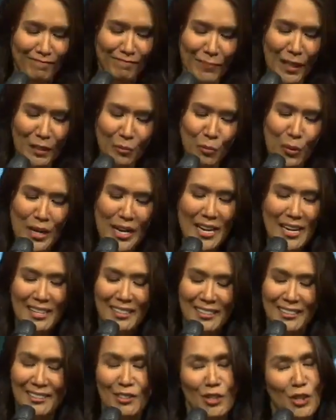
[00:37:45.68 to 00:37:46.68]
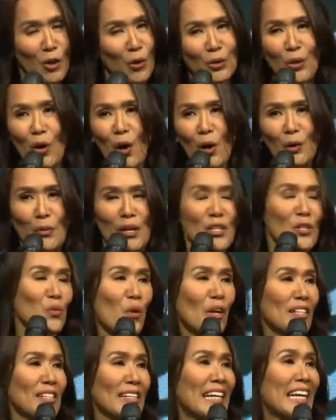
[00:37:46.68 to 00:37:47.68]
but we don't
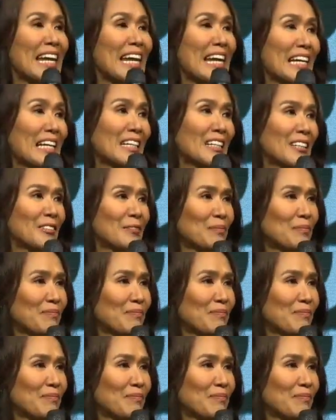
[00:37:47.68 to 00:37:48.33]
always want a King.